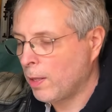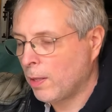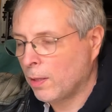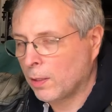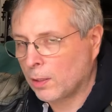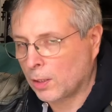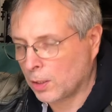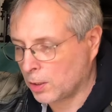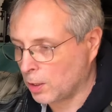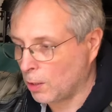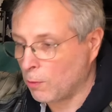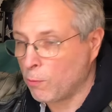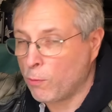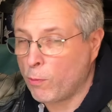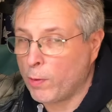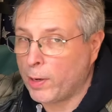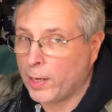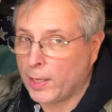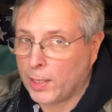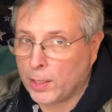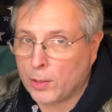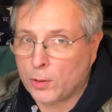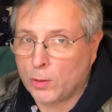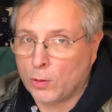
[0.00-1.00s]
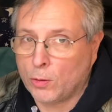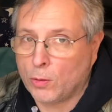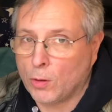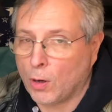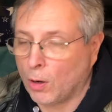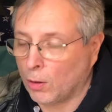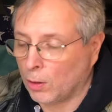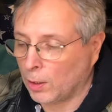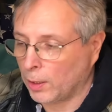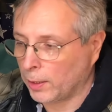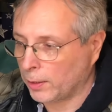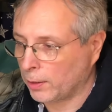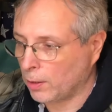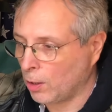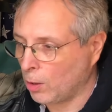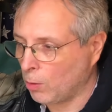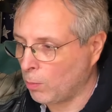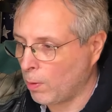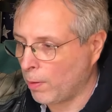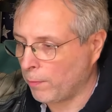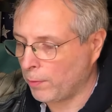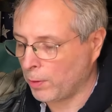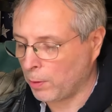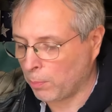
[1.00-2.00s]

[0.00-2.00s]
because they really do not like cold weather.